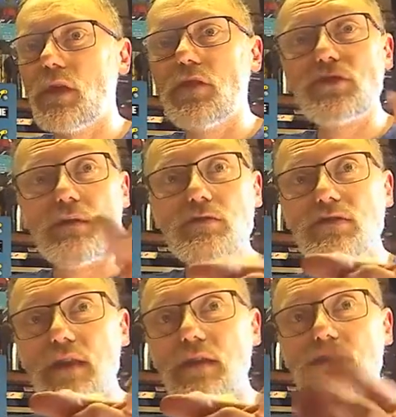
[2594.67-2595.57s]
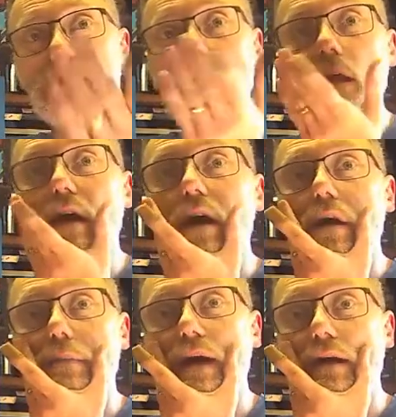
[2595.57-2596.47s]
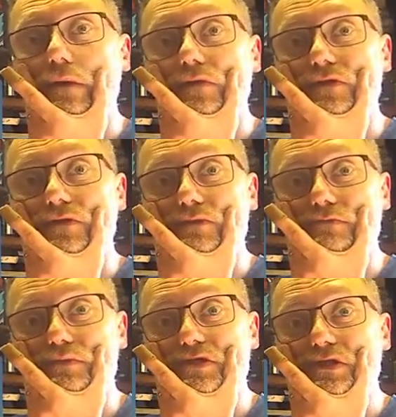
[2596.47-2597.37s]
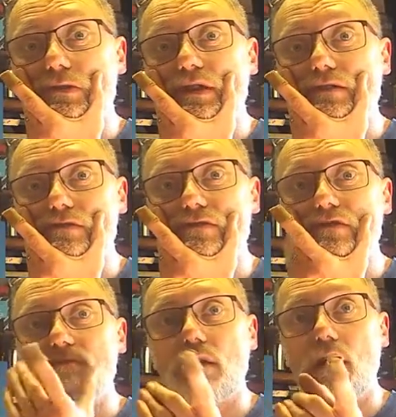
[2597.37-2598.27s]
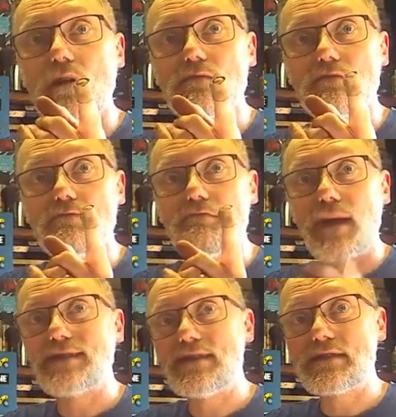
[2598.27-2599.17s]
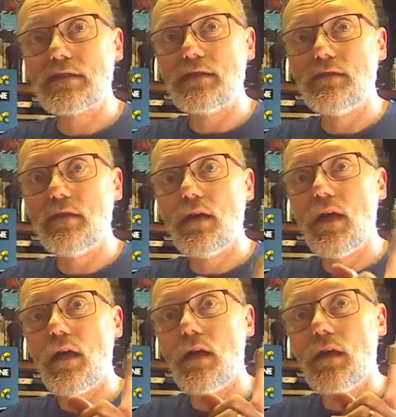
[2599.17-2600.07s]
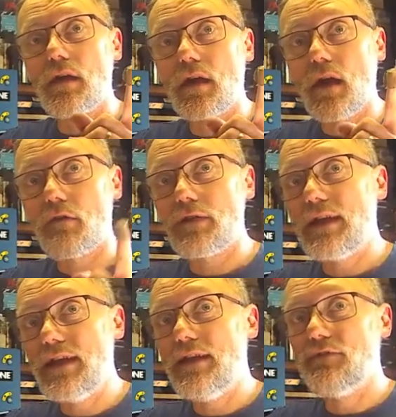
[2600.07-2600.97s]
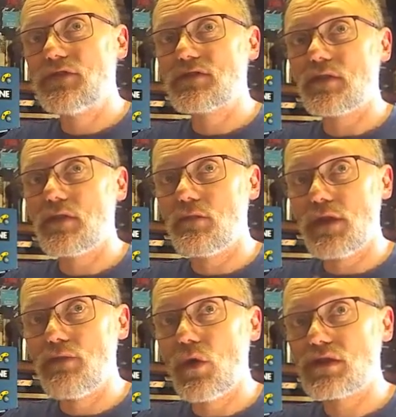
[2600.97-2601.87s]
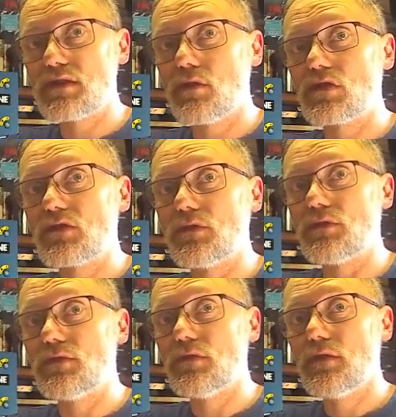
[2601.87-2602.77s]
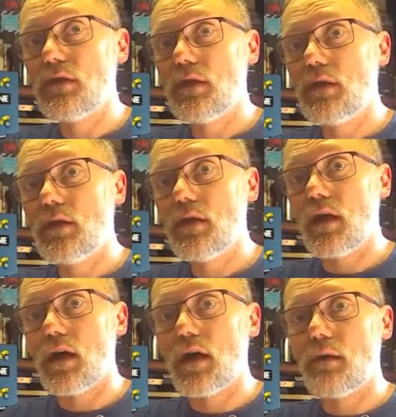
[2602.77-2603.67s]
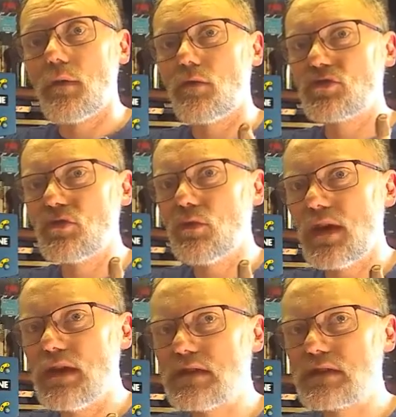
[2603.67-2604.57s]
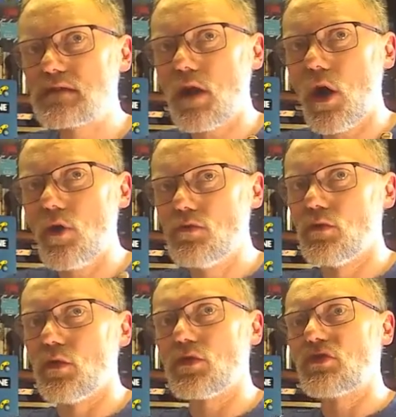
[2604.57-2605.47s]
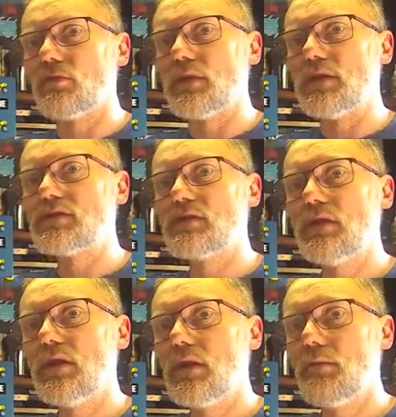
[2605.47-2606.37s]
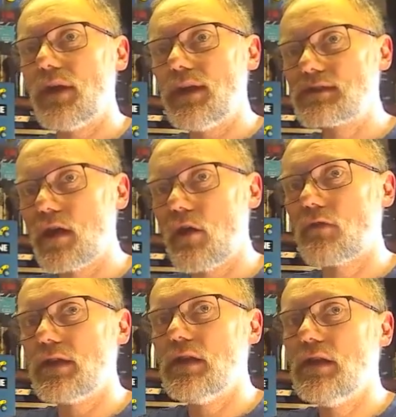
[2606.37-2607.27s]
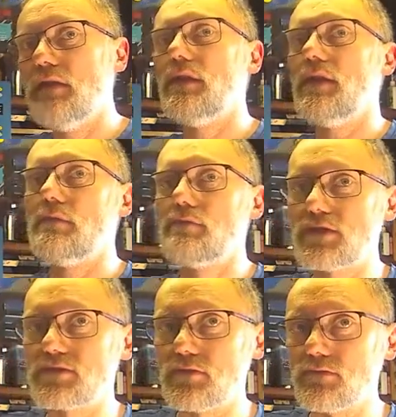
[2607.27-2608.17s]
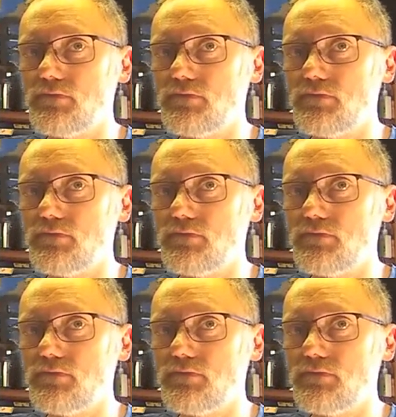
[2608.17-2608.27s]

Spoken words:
James, you were saying yesterday about Bristolians. Matt Eastley currently lives, he works in Oxford. I'm not sure where his own workshop is, but he's currently living in Bristol.